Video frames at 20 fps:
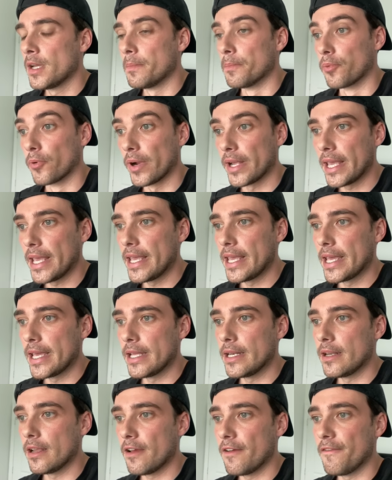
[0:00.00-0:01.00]
bringing
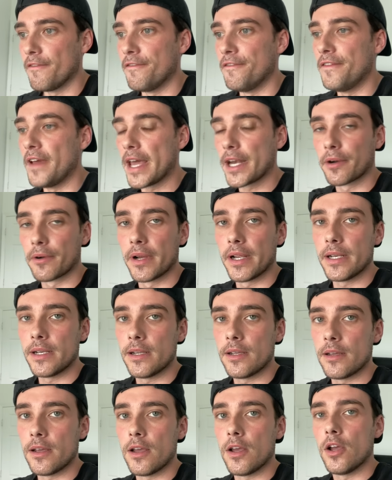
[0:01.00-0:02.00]
in
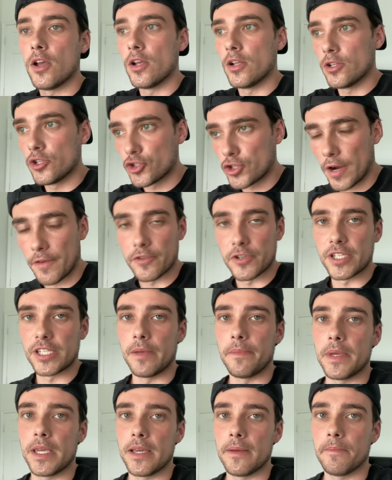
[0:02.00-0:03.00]
veteran Trevor
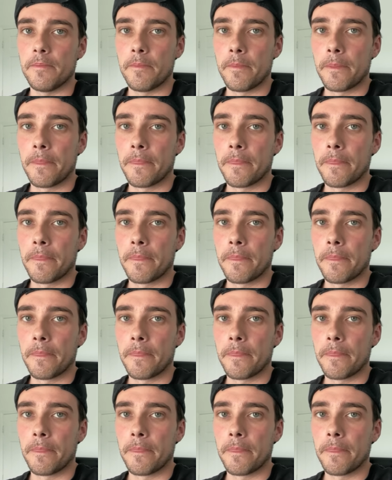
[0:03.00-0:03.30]
Siemian.